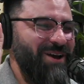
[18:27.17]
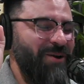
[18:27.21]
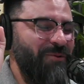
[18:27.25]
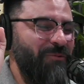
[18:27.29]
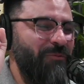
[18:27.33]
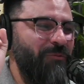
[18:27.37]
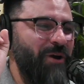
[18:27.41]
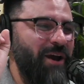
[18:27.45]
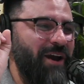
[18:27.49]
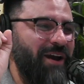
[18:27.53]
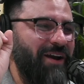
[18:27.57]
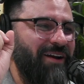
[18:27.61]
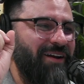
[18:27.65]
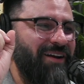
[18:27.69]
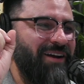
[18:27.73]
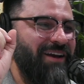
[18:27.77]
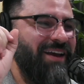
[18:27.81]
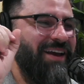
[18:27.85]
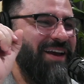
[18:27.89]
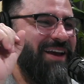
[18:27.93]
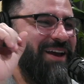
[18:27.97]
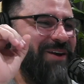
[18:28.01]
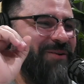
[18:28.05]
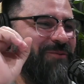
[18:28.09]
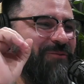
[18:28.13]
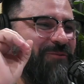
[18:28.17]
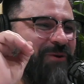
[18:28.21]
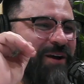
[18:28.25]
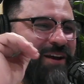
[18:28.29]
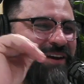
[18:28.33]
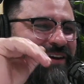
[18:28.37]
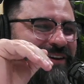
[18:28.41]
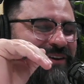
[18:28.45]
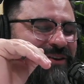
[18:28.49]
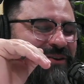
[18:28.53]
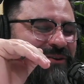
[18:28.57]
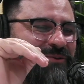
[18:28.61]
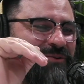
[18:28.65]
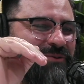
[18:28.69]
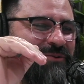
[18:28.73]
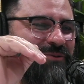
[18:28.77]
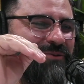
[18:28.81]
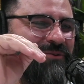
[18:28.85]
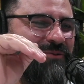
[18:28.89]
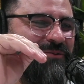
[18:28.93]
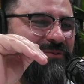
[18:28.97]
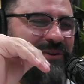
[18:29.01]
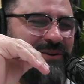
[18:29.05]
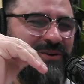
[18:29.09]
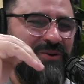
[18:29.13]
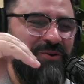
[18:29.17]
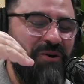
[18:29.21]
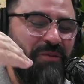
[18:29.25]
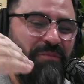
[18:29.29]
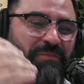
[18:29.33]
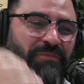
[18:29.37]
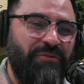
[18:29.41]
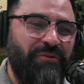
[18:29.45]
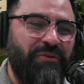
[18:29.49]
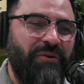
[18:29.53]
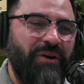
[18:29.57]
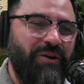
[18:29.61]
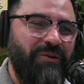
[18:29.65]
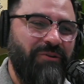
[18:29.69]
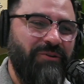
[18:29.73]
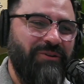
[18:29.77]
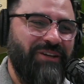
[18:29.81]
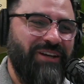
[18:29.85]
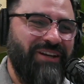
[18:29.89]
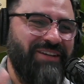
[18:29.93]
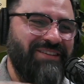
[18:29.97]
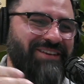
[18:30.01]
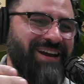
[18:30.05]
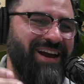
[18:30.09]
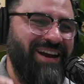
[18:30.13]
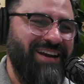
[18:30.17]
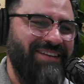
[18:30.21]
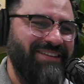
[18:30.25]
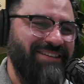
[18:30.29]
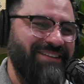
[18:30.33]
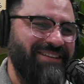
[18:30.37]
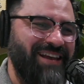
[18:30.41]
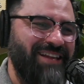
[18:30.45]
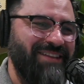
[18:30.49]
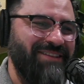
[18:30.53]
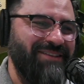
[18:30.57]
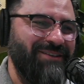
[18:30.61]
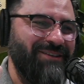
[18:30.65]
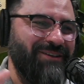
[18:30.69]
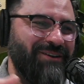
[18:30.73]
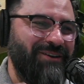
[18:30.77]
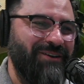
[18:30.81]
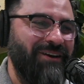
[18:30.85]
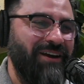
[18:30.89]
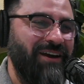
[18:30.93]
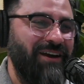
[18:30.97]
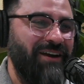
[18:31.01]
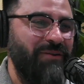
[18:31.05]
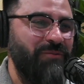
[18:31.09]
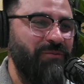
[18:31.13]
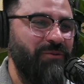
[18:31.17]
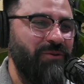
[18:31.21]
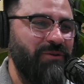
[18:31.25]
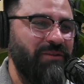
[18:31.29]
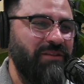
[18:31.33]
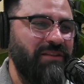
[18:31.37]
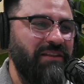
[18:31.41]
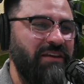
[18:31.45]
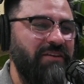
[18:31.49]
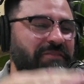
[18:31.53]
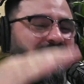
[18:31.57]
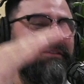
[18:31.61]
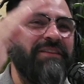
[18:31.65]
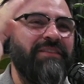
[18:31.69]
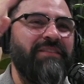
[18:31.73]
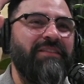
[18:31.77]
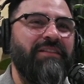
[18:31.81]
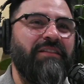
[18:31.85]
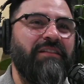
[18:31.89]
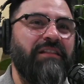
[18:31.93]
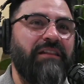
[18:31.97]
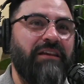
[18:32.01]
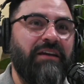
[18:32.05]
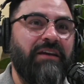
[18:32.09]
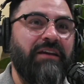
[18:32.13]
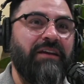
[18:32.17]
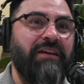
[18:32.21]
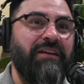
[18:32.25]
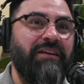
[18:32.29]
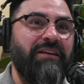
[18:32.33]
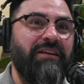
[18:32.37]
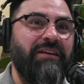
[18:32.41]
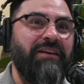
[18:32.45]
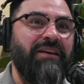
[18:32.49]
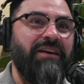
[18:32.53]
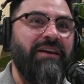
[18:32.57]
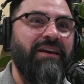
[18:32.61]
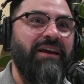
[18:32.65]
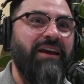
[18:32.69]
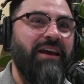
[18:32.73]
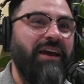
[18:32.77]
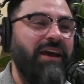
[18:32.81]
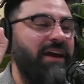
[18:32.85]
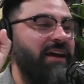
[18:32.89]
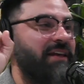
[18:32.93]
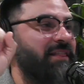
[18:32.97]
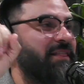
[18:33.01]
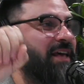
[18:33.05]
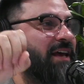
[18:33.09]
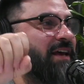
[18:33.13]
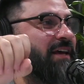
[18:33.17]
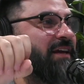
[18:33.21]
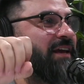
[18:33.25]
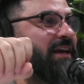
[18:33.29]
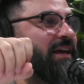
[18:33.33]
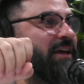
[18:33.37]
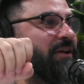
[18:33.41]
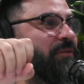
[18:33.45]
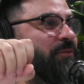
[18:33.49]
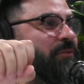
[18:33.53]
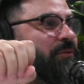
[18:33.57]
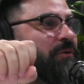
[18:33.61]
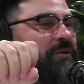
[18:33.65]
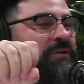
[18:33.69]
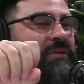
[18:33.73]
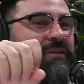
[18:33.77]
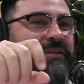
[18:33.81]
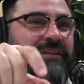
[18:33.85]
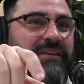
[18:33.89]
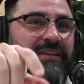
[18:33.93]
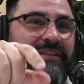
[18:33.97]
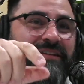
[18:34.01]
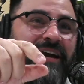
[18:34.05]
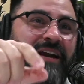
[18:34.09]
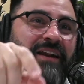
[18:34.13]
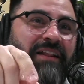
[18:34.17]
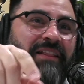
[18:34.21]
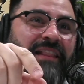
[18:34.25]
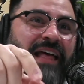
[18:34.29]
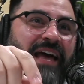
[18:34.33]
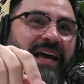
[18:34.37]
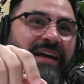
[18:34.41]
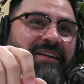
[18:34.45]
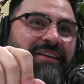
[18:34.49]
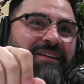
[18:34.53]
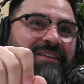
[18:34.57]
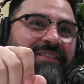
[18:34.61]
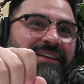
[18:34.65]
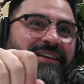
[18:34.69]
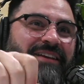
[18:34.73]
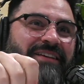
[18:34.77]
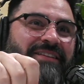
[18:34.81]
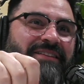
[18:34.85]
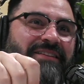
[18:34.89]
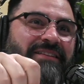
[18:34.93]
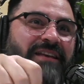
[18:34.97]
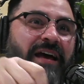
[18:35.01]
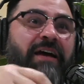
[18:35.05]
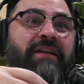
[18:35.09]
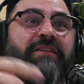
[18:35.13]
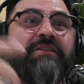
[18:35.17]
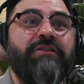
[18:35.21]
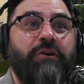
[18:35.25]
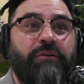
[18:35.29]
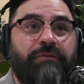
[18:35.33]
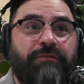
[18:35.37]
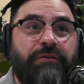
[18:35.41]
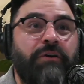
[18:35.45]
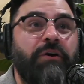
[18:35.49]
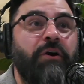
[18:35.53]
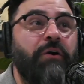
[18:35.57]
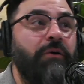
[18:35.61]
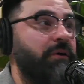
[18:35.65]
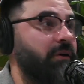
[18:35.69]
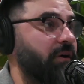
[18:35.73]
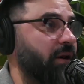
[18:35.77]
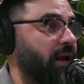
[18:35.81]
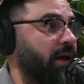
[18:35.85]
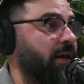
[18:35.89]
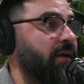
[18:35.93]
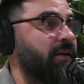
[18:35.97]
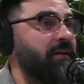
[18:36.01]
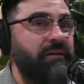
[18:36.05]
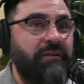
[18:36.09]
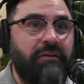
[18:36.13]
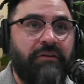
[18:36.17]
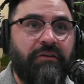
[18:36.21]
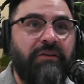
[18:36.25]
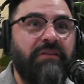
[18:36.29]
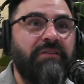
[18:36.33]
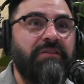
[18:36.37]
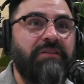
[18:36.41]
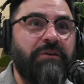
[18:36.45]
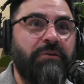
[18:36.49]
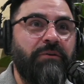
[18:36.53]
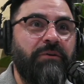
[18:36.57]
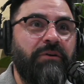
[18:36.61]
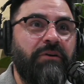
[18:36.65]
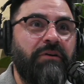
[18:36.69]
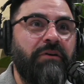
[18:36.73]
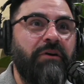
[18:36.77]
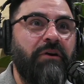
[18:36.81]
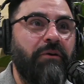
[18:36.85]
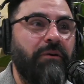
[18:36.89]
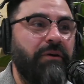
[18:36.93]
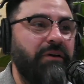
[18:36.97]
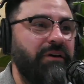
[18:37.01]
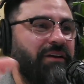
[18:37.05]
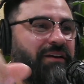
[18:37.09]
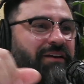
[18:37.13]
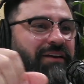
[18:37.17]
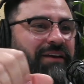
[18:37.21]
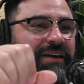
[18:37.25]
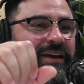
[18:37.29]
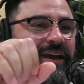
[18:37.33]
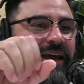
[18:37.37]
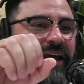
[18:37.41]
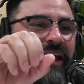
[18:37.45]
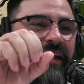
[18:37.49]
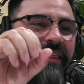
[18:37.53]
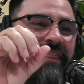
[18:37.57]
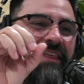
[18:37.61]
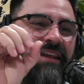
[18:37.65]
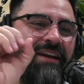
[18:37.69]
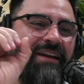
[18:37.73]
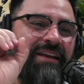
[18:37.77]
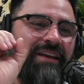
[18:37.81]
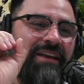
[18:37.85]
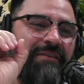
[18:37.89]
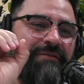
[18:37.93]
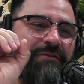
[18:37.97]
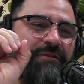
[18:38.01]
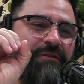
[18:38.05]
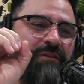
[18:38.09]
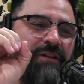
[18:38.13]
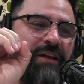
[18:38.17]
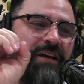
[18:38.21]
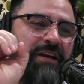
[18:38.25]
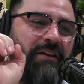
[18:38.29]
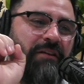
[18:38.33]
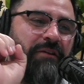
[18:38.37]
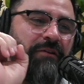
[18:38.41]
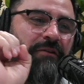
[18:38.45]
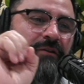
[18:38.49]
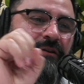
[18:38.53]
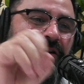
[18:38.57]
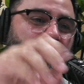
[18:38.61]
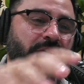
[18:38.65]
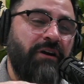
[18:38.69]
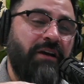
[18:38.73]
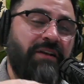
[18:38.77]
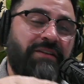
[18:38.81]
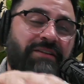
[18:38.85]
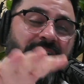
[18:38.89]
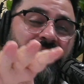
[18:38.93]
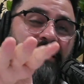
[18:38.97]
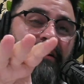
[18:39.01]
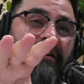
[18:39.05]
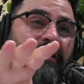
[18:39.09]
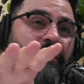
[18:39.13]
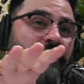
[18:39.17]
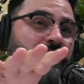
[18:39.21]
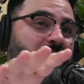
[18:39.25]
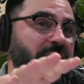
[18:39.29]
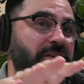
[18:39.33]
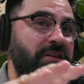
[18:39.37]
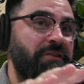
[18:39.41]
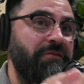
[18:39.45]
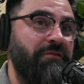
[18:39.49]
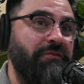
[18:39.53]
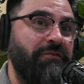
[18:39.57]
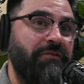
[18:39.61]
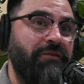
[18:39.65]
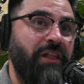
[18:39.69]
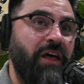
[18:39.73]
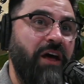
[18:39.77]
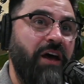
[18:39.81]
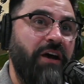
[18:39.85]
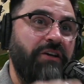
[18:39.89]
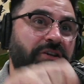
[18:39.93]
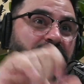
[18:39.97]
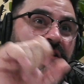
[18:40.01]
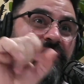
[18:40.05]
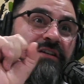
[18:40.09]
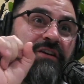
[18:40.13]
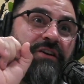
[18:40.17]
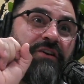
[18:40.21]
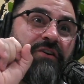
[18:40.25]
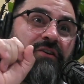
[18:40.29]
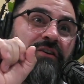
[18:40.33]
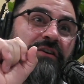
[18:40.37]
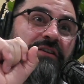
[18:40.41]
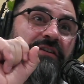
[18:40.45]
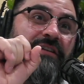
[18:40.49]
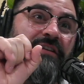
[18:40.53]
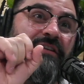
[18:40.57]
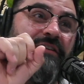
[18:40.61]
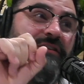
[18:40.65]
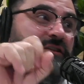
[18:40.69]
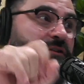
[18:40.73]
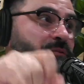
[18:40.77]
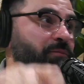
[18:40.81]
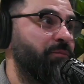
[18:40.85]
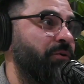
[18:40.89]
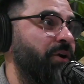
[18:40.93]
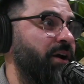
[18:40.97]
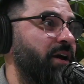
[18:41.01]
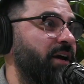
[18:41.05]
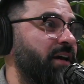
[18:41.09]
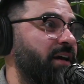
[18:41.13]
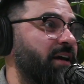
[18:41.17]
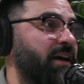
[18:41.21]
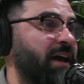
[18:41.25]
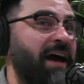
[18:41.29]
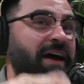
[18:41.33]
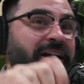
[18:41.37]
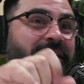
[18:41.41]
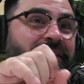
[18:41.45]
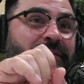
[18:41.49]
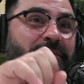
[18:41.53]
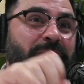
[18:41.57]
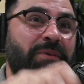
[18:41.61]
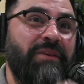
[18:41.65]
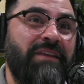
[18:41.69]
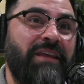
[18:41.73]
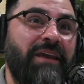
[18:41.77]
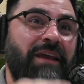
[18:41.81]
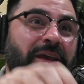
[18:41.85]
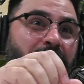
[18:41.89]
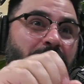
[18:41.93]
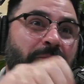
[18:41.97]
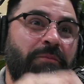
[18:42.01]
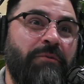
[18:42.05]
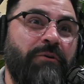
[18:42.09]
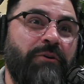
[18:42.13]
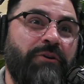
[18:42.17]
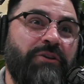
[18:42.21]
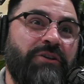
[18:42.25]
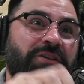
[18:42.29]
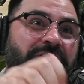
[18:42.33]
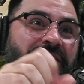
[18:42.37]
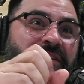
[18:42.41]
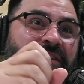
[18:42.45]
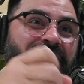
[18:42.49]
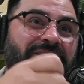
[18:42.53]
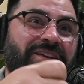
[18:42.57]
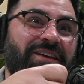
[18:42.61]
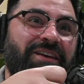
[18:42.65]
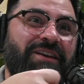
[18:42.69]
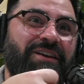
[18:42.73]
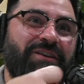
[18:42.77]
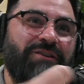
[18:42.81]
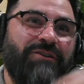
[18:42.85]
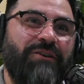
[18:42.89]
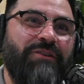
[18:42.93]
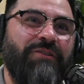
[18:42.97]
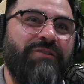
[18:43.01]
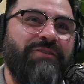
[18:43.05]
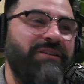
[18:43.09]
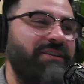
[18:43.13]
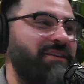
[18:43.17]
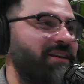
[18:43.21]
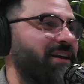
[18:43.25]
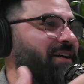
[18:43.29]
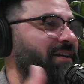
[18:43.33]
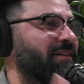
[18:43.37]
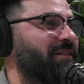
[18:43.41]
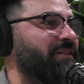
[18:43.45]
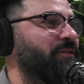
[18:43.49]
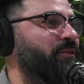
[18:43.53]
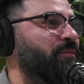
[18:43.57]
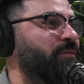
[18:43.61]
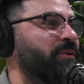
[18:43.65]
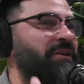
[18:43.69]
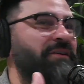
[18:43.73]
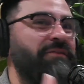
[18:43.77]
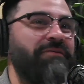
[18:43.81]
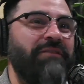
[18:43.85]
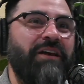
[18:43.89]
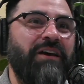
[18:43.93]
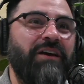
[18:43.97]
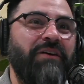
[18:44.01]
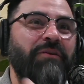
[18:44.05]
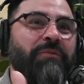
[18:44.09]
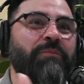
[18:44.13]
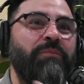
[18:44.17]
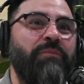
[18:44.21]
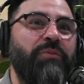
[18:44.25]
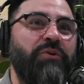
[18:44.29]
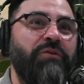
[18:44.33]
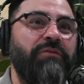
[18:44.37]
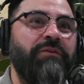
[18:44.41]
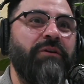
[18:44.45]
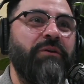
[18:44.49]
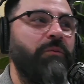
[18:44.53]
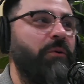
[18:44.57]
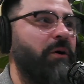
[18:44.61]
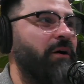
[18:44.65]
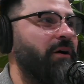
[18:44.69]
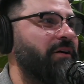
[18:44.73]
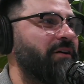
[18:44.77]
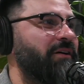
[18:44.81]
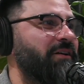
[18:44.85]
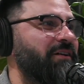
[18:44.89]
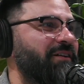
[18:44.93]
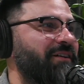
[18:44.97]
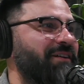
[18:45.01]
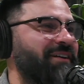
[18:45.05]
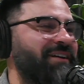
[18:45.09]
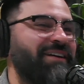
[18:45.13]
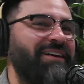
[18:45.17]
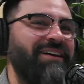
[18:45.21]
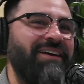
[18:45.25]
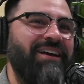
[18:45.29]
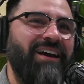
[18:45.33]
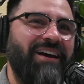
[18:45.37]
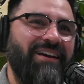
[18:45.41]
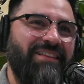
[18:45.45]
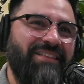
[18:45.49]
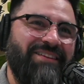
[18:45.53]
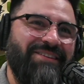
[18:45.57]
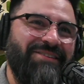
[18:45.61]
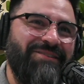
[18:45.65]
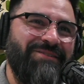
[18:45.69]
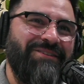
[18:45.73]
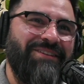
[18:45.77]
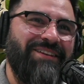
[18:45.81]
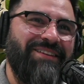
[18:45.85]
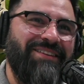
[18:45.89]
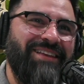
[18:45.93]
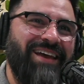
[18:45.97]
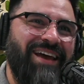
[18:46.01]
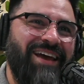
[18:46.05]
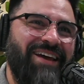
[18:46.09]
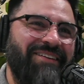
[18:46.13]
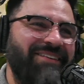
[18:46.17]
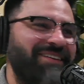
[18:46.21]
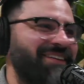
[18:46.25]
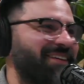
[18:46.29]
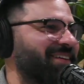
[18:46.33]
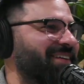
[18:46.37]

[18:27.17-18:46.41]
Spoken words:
where when you approach, it's got a sensor and it will lift the lid, and then it's got a light on the inside. So if you go at night, you can see where you're going. And then it gives you like a little, it's not a courtesy flush, it's a courtesy spray out of the bidet portion. So there's like a little bit of like moving water, and then you sit down.